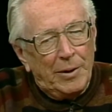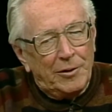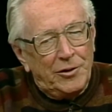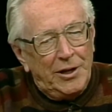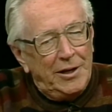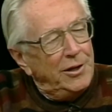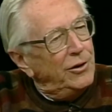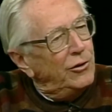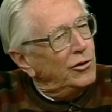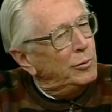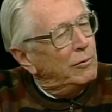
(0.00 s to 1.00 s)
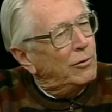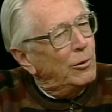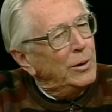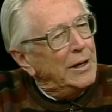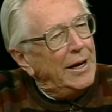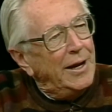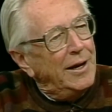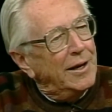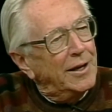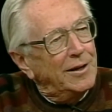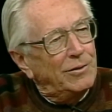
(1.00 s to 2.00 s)
about 10 years before we did
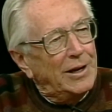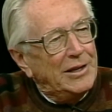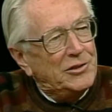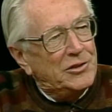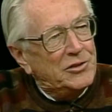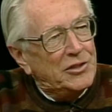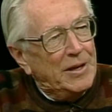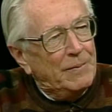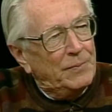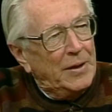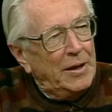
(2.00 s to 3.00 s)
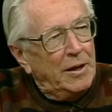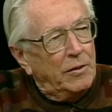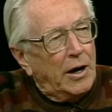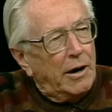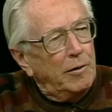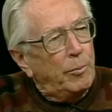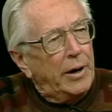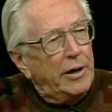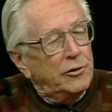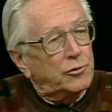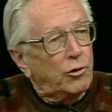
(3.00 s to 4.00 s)
any kind of licensing. The hard
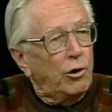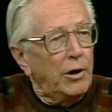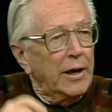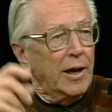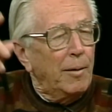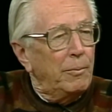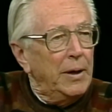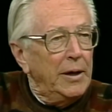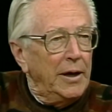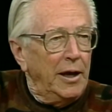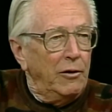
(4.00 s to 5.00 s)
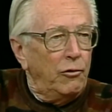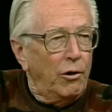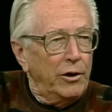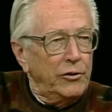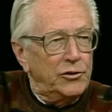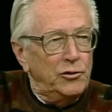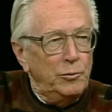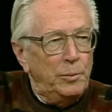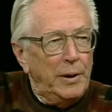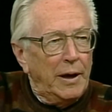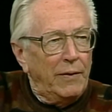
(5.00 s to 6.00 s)
part is crawling up and drawing
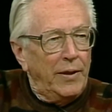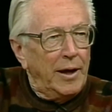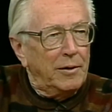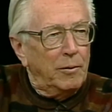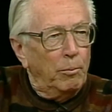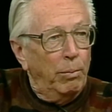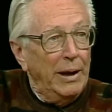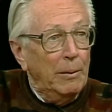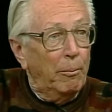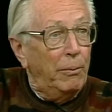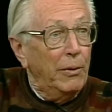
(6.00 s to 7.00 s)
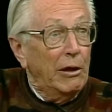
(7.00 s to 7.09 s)
Snoopy on that blimp